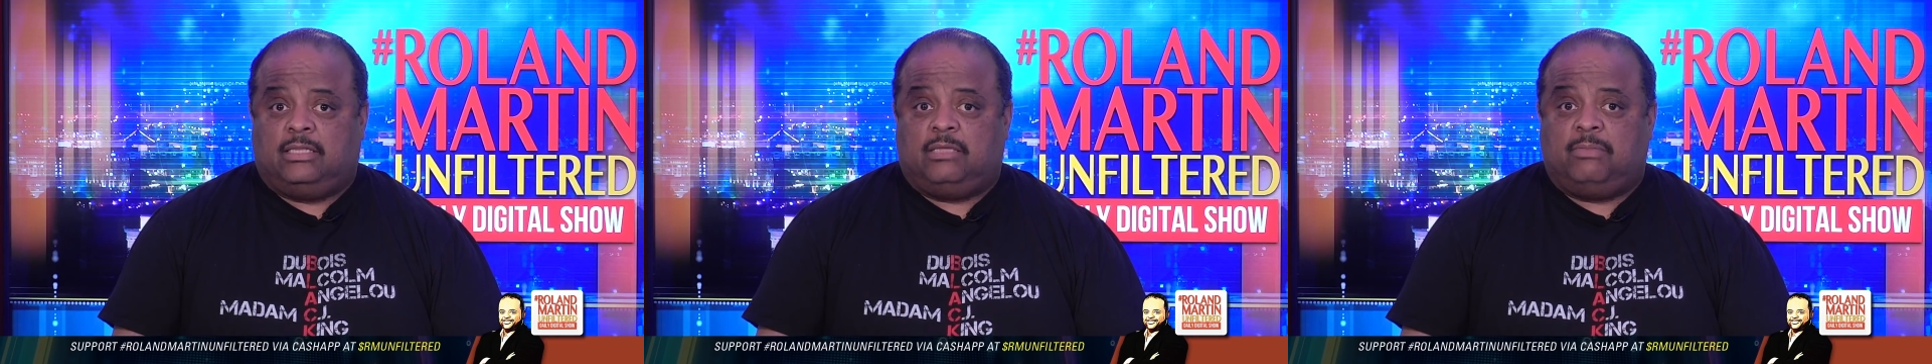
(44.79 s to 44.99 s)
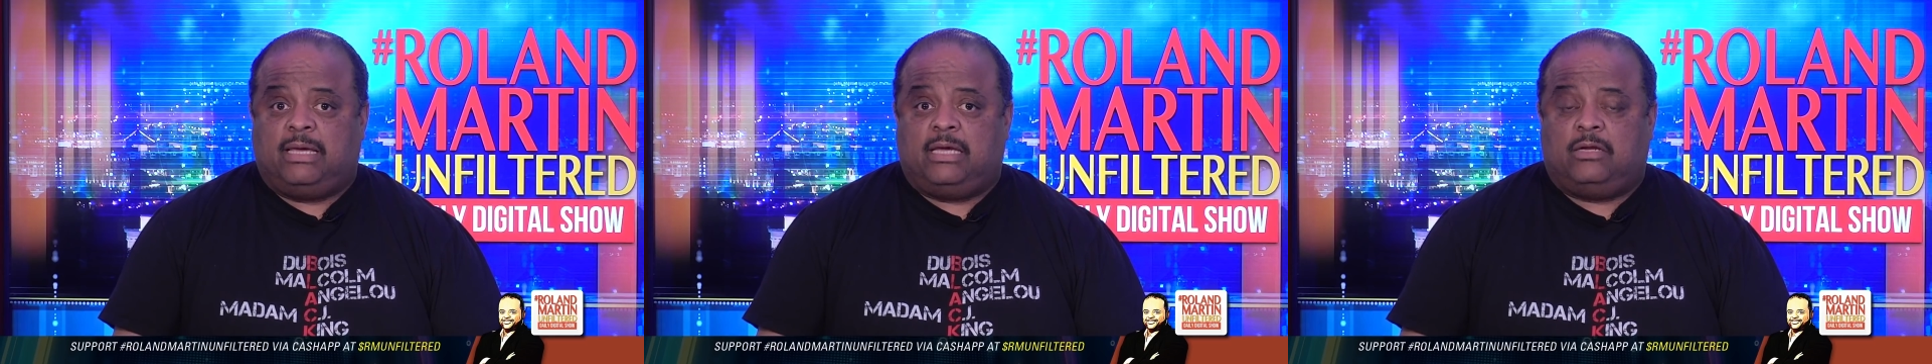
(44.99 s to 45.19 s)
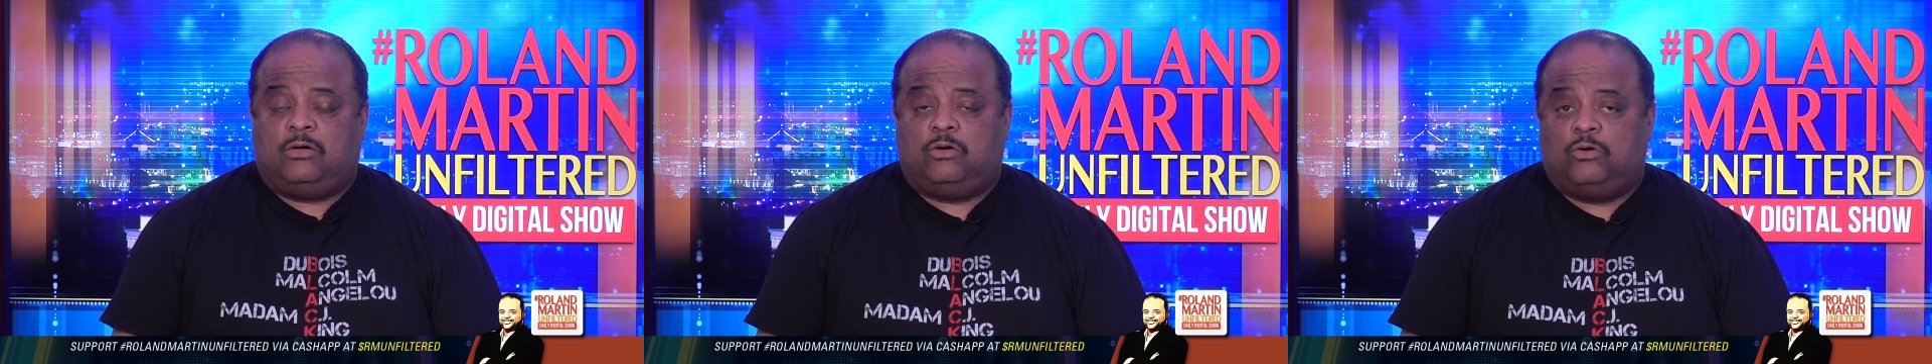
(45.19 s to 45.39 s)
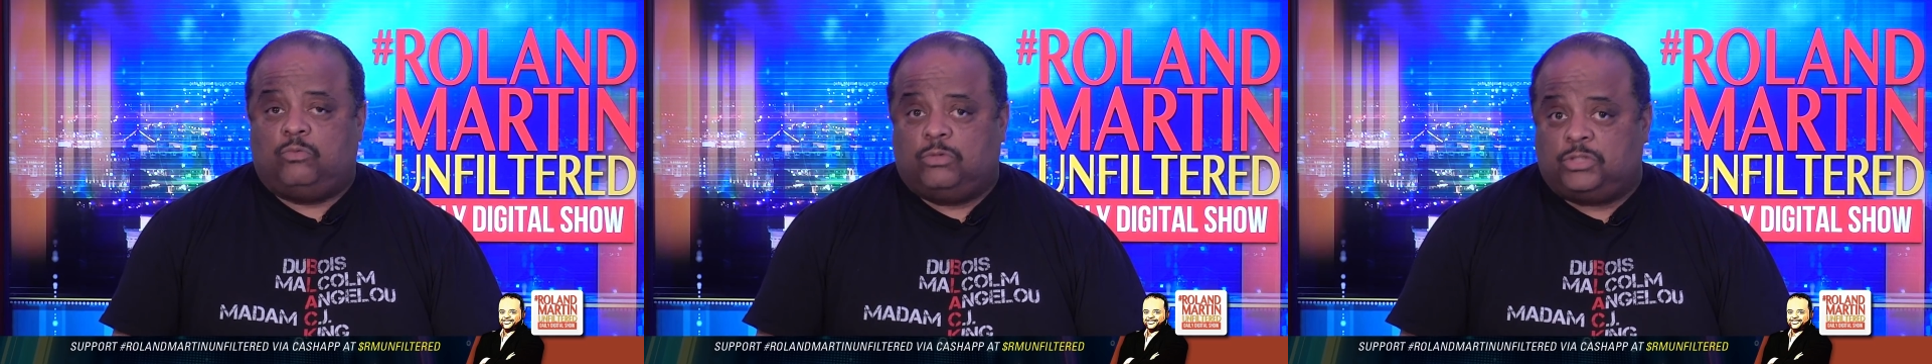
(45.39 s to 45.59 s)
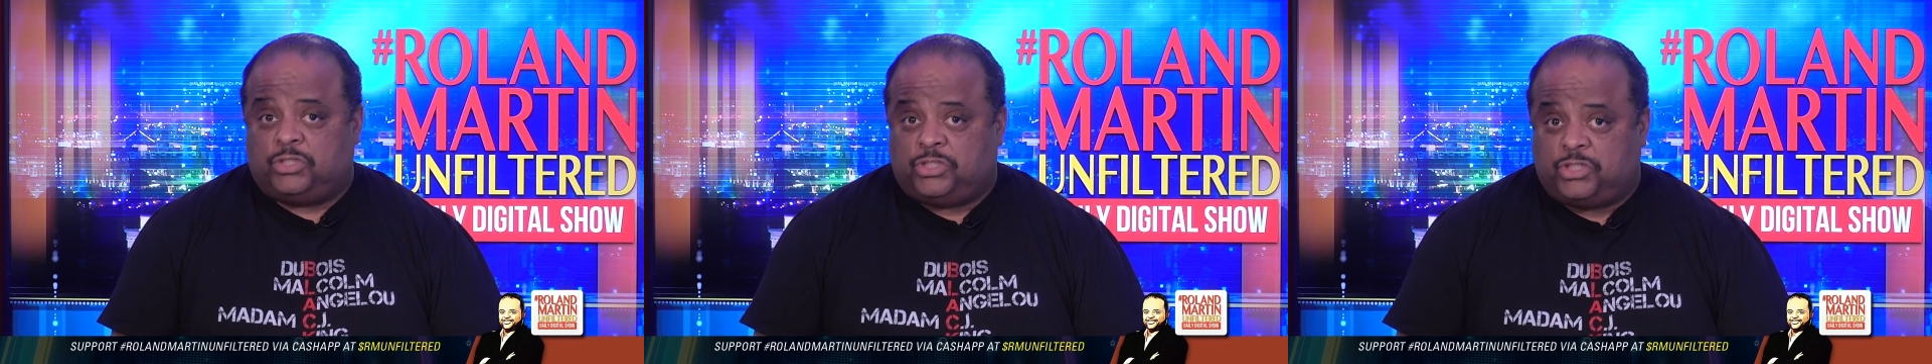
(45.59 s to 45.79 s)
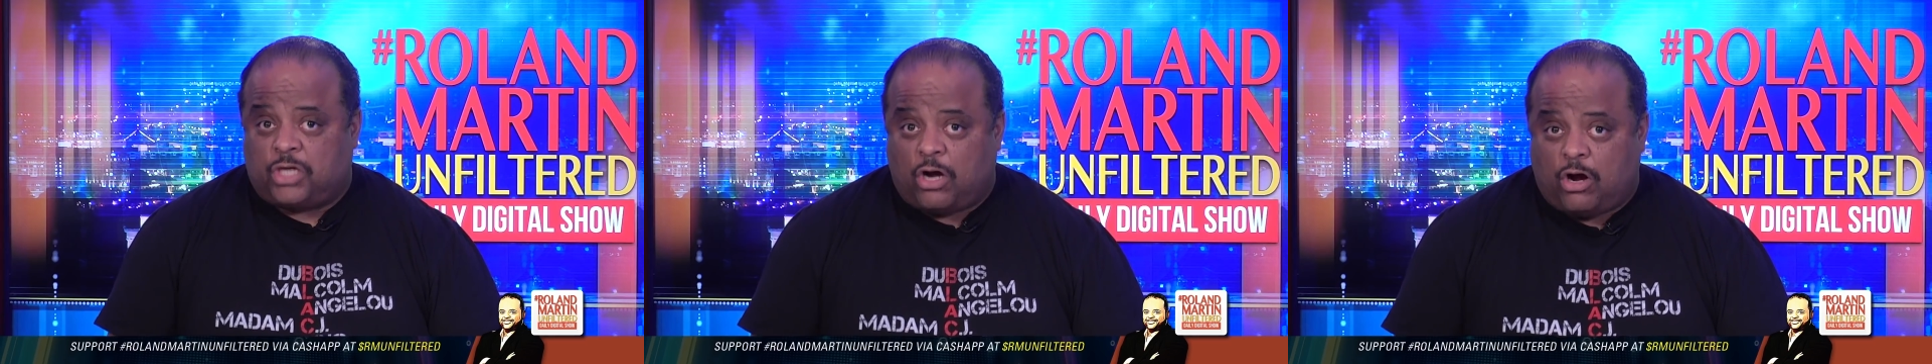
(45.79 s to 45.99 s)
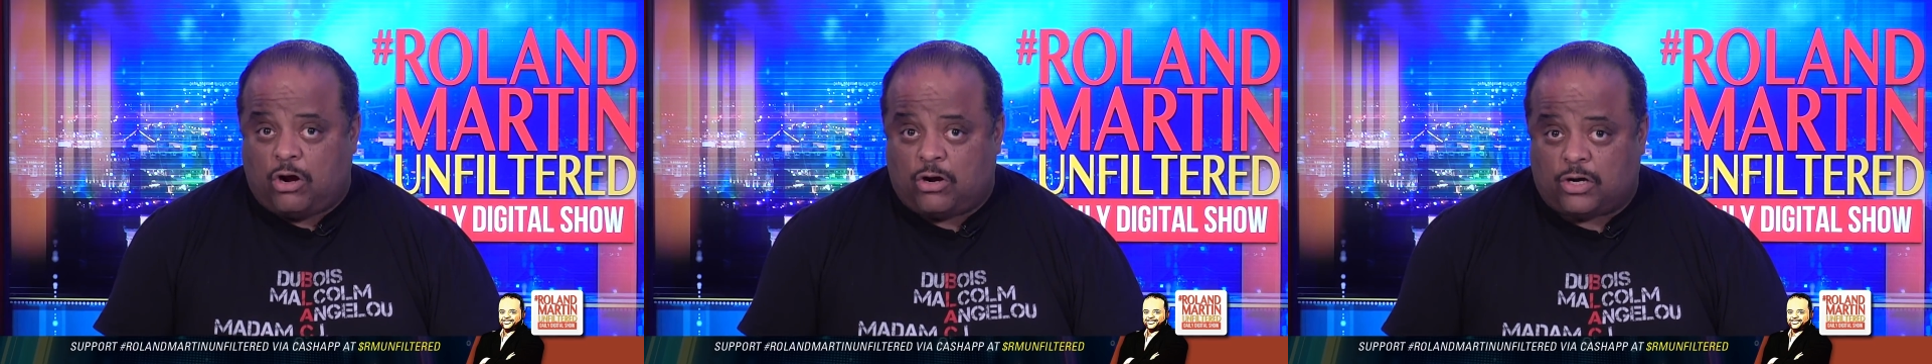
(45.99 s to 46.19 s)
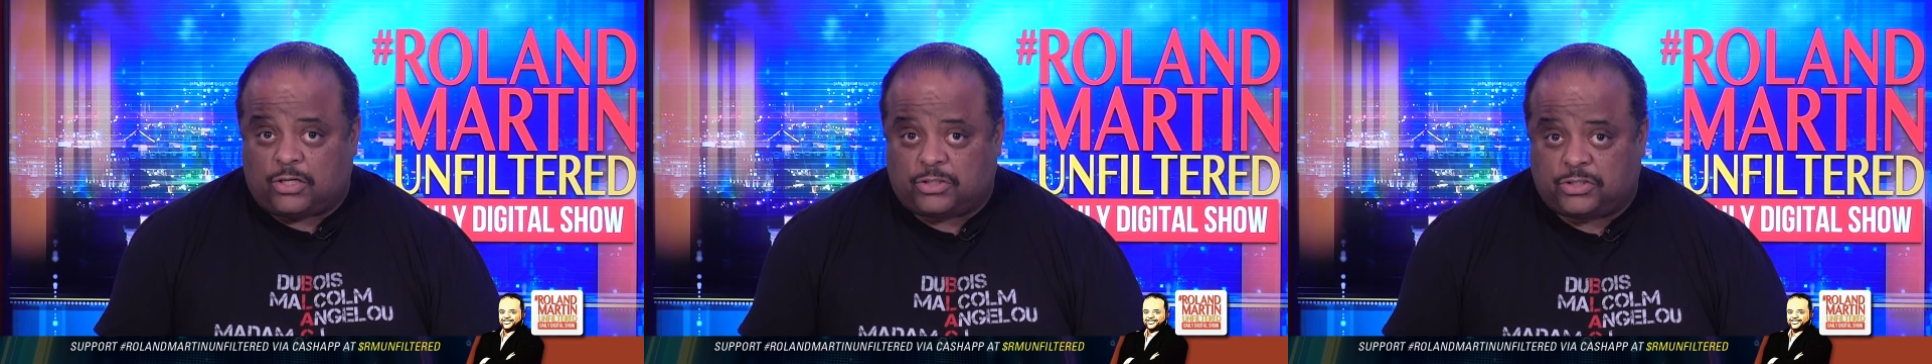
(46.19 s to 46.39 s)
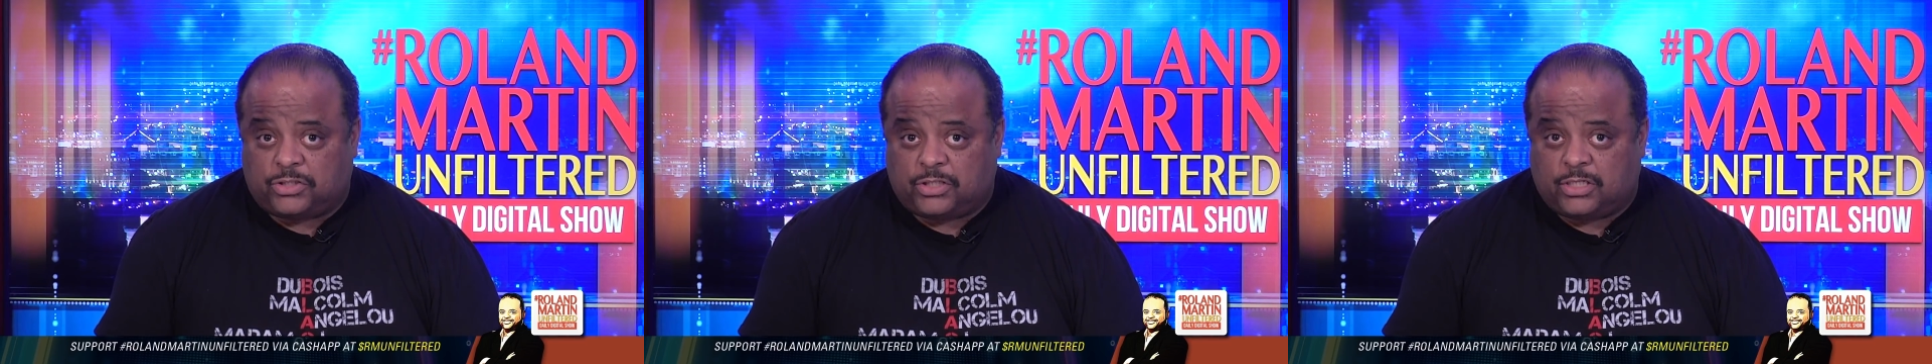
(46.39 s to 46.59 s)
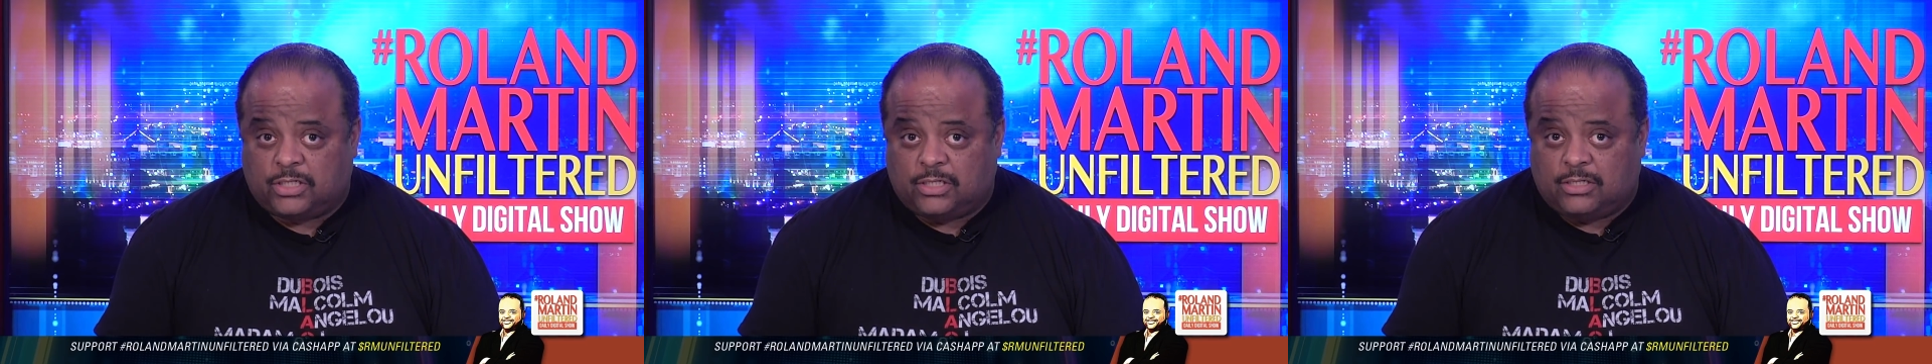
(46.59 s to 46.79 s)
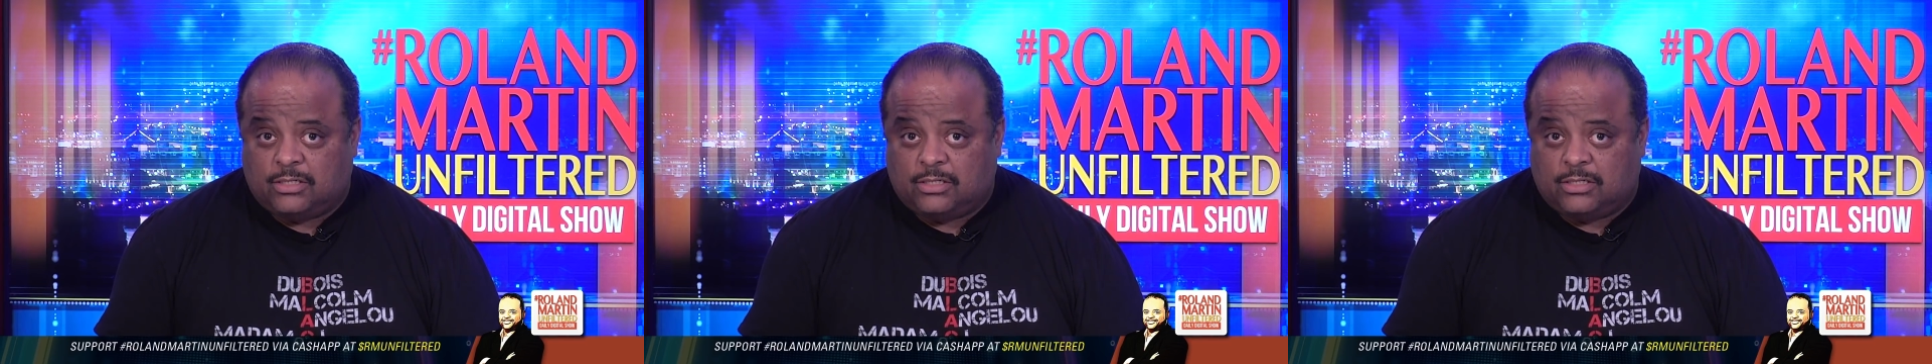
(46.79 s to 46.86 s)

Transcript: the man who was charged